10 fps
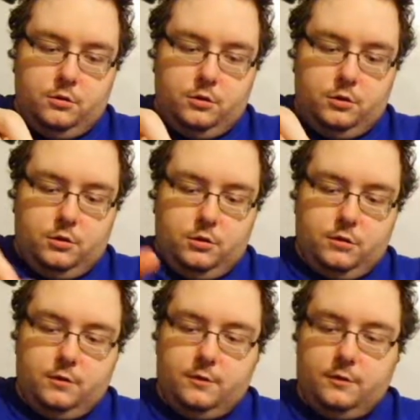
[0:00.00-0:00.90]
And then
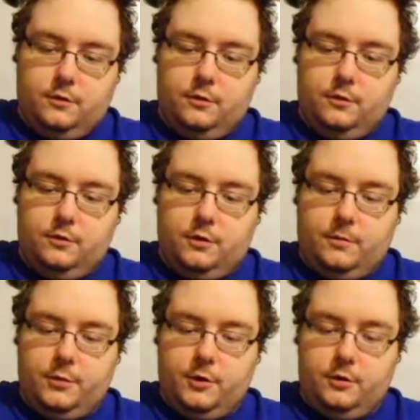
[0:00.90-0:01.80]
just slowly drop
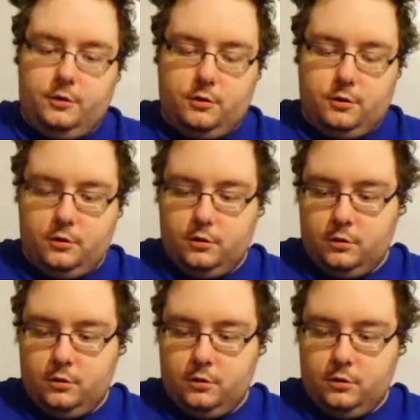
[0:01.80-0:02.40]
it in there, and